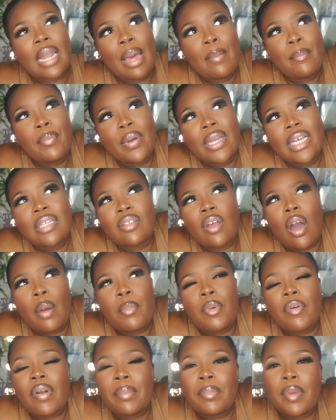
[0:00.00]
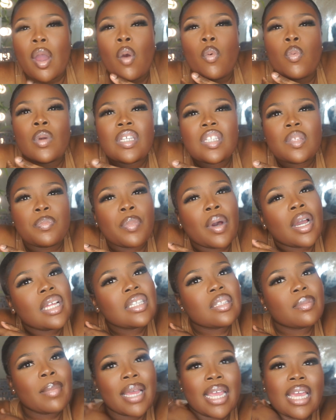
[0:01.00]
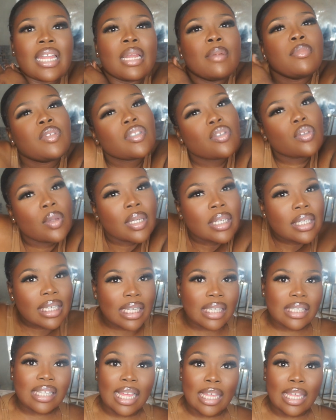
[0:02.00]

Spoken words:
like put his arm around me and whisper into my ear, and I'm just doing this.